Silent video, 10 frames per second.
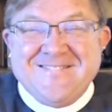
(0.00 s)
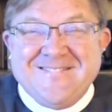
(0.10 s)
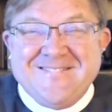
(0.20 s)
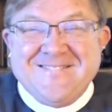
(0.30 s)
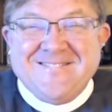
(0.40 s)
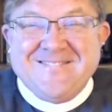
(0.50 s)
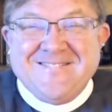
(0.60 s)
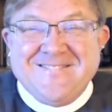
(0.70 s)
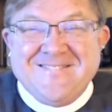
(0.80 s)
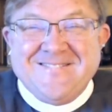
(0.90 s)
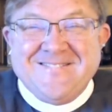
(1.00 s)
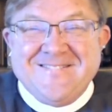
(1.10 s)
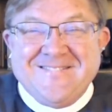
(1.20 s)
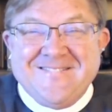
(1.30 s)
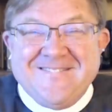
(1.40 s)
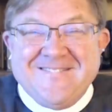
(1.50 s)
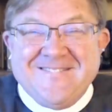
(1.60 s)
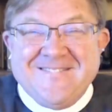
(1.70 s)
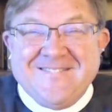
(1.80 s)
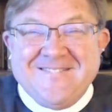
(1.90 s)

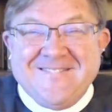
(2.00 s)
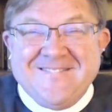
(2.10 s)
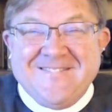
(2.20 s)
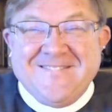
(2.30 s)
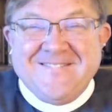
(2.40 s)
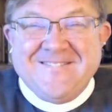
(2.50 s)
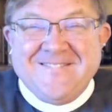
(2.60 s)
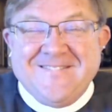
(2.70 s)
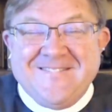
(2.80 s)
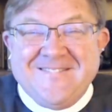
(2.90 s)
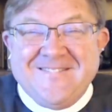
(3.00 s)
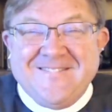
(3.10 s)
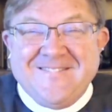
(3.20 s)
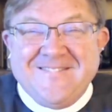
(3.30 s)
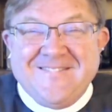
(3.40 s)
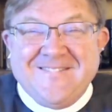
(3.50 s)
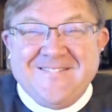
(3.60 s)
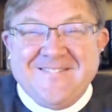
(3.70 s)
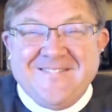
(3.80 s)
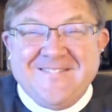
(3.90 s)

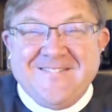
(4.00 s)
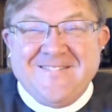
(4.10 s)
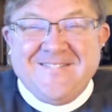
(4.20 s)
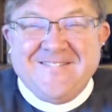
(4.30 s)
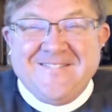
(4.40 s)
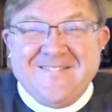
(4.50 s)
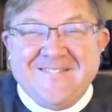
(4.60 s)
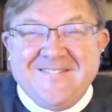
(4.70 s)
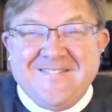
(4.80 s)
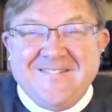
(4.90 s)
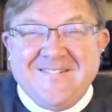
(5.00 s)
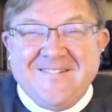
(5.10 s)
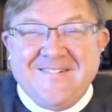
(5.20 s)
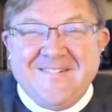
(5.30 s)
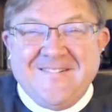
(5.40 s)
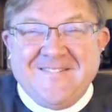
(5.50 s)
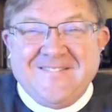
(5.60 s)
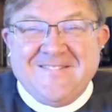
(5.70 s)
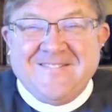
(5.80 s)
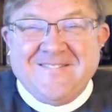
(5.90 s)

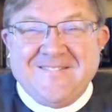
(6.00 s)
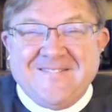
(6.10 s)
This person isn't speaking.